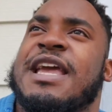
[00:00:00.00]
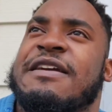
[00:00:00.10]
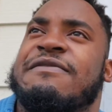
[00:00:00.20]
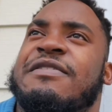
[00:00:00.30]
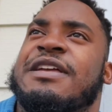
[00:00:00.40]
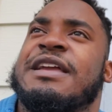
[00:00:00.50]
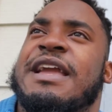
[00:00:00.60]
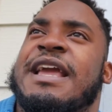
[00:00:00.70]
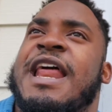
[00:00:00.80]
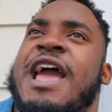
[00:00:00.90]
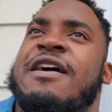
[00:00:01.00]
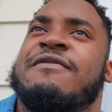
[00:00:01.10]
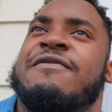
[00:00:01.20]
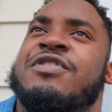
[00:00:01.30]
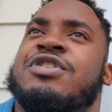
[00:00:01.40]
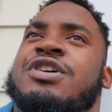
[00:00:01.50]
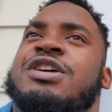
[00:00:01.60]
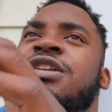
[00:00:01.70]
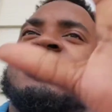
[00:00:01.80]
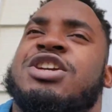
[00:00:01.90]
safely, and have
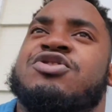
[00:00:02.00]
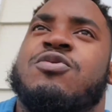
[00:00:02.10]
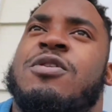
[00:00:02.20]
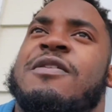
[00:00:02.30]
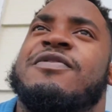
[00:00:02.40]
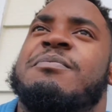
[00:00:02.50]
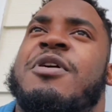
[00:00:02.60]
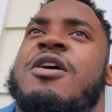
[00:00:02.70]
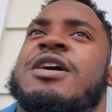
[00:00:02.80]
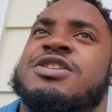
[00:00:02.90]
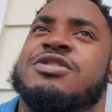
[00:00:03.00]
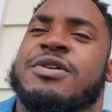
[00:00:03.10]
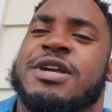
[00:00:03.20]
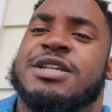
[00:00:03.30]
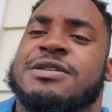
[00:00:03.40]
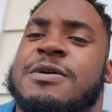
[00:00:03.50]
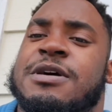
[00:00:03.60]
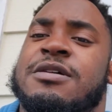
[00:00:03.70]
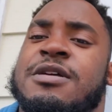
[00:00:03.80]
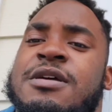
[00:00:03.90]
good control of the bar as you're doing it as
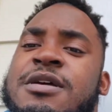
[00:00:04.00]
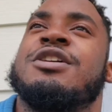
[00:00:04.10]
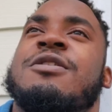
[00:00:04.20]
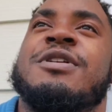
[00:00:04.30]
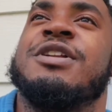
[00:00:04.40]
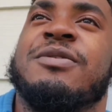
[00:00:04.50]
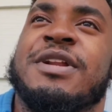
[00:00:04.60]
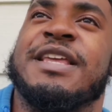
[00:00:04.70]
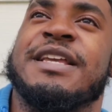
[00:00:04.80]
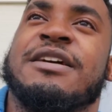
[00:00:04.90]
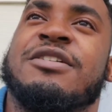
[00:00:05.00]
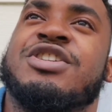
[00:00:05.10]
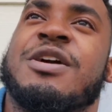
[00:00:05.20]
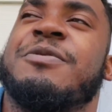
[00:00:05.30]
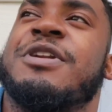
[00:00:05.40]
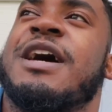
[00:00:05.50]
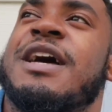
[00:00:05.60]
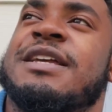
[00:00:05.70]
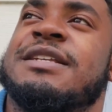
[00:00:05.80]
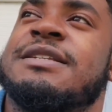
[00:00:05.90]
well. You don't want to do anything that will
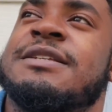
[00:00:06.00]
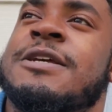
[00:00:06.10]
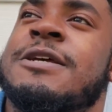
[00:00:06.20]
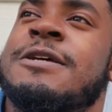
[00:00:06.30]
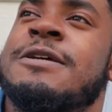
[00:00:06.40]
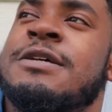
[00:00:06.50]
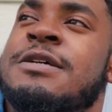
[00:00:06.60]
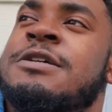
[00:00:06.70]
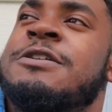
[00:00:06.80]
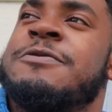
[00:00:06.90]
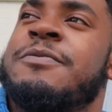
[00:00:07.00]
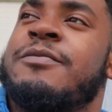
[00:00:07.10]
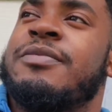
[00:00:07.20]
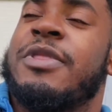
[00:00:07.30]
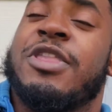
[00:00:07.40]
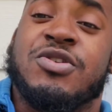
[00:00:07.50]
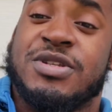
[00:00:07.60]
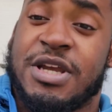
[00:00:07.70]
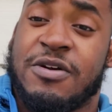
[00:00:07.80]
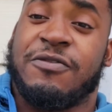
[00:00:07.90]
jeopardize
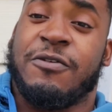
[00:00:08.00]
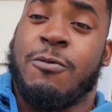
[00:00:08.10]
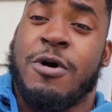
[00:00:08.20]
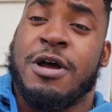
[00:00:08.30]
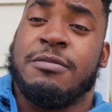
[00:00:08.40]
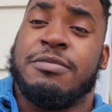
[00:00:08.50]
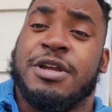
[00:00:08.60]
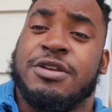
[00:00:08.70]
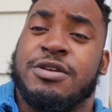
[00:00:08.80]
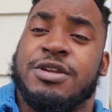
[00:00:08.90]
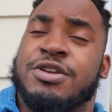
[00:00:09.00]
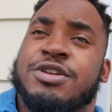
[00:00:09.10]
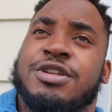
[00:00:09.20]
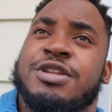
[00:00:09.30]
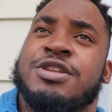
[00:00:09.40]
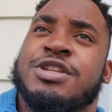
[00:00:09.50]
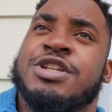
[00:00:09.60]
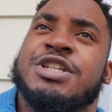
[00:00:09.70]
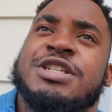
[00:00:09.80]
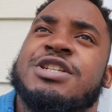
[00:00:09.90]
yourself for one, but you
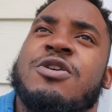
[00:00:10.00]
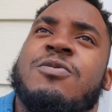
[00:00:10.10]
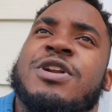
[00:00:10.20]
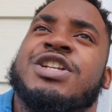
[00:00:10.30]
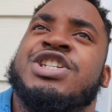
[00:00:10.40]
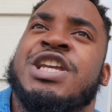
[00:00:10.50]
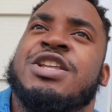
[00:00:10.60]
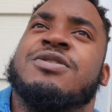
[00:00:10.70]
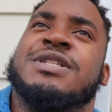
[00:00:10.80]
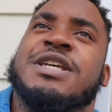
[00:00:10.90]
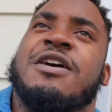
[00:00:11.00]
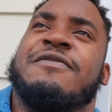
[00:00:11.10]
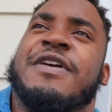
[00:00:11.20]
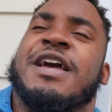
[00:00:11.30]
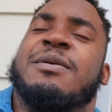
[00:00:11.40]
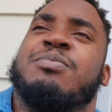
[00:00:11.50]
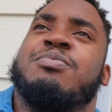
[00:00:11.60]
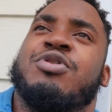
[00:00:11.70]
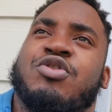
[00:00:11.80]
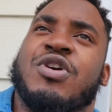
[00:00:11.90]
just don't want to cheat yourself at
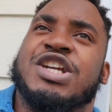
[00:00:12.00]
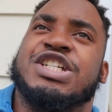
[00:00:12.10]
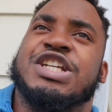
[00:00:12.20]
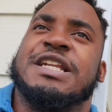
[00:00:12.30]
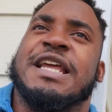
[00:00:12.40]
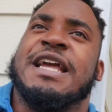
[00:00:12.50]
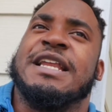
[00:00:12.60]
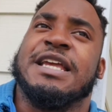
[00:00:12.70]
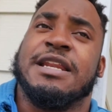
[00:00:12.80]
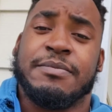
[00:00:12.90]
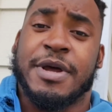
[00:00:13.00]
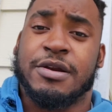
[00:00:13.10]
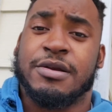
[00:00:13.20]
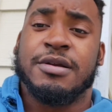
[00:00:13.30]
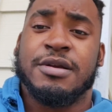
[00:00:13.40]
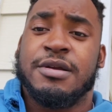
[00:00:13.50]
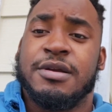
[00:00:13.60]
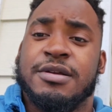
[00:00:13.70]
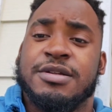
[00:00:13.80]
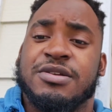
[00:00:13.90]
progression and getting
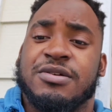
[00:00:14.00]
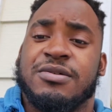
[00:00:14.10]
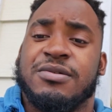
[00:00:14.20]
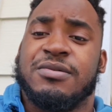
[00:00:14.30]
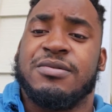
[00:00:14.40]
better. So